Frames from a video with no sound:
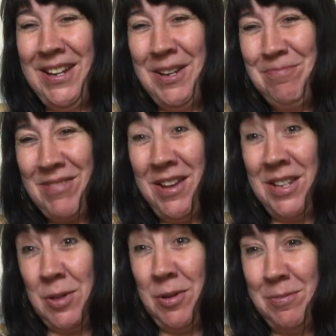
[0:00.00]
know, I
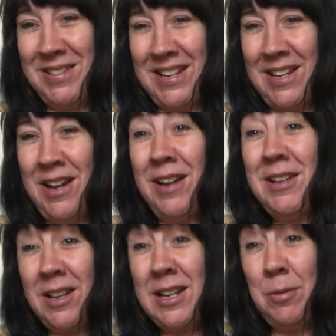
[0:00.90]
think she'd probably be saying, I'd
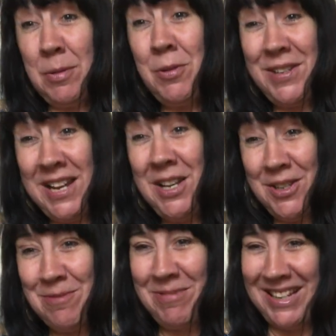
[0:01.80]
like a little bit more
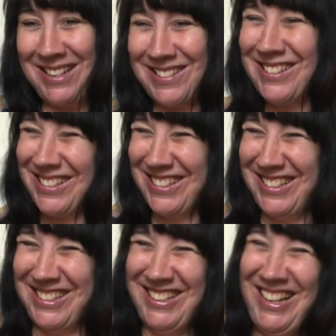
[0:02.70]
attention, please.
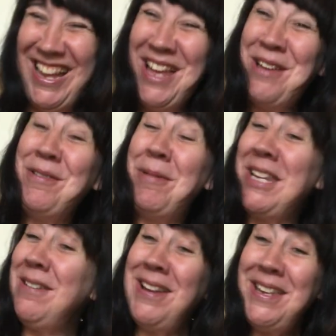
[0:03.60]
Anyway,
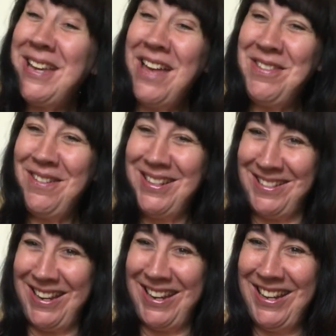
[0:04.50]
you get the
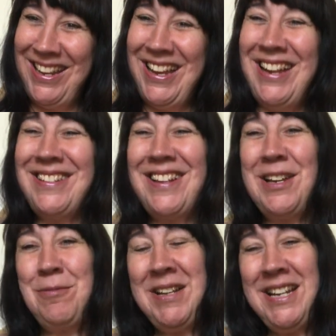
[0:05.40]
idea. It's
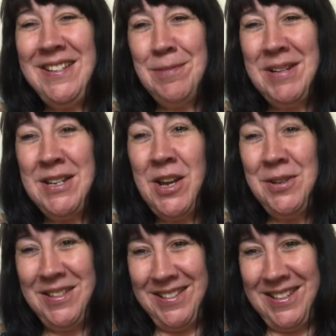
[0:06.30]
like we need to be
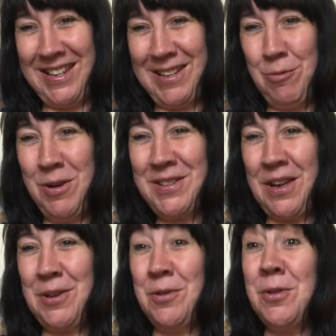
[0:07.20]
noticing what is
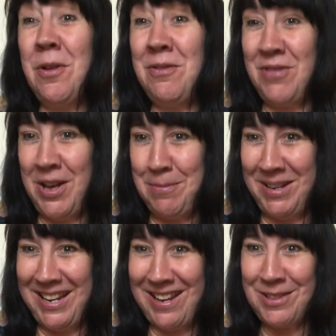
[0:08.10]
going on
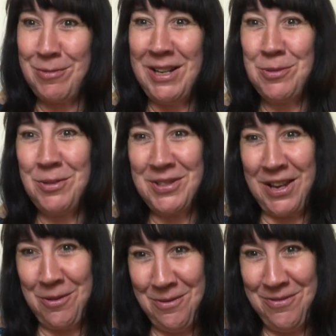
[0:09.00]
non-verbally as well as what's
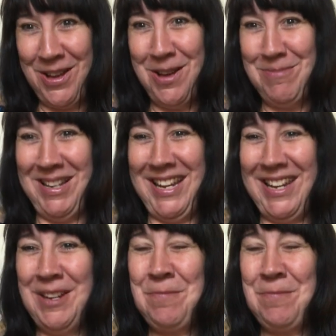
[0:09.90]
going on verbally.